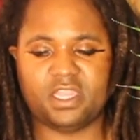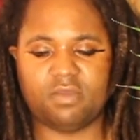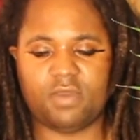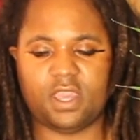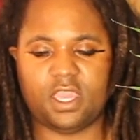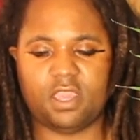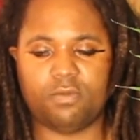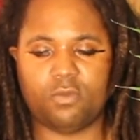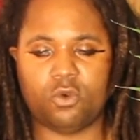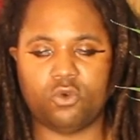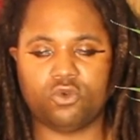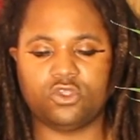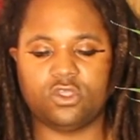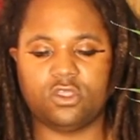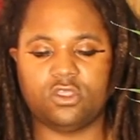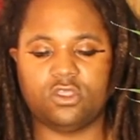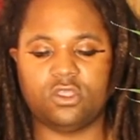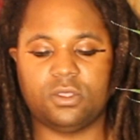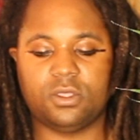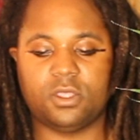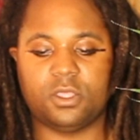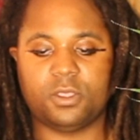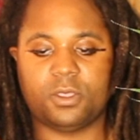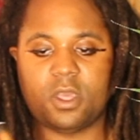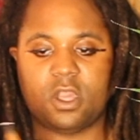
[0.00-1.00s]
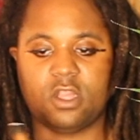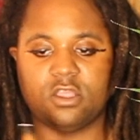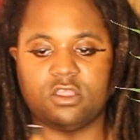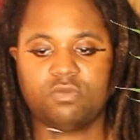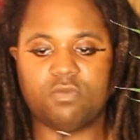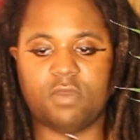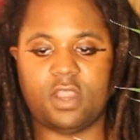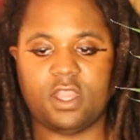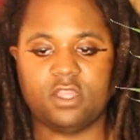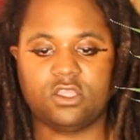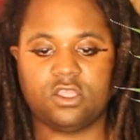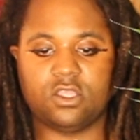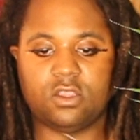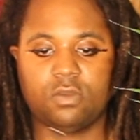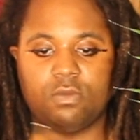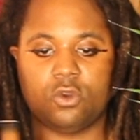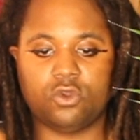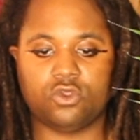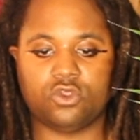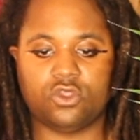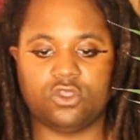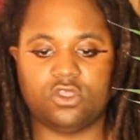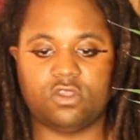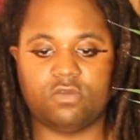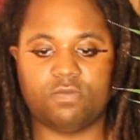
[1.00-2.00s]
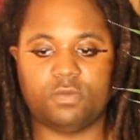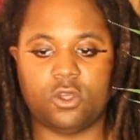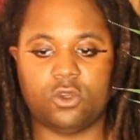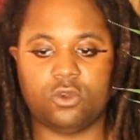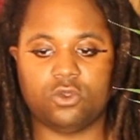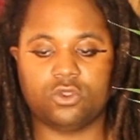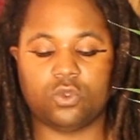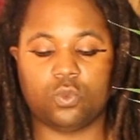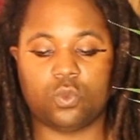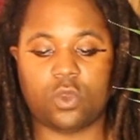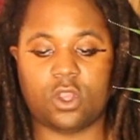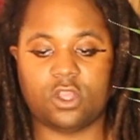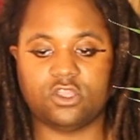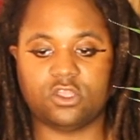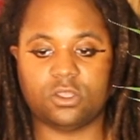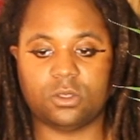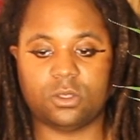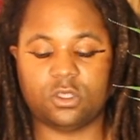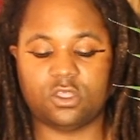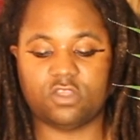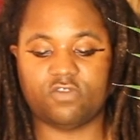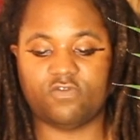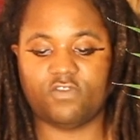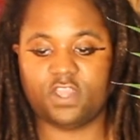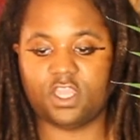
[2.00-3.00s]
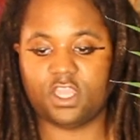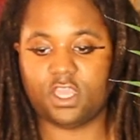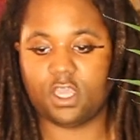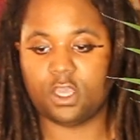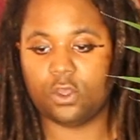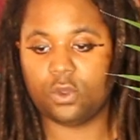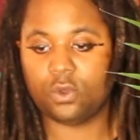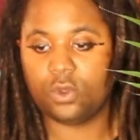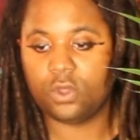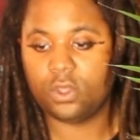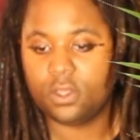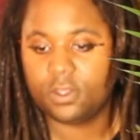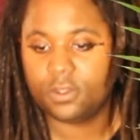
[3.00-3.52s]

and my emotions, and the thoughts, minds, and emotions of those watching this video.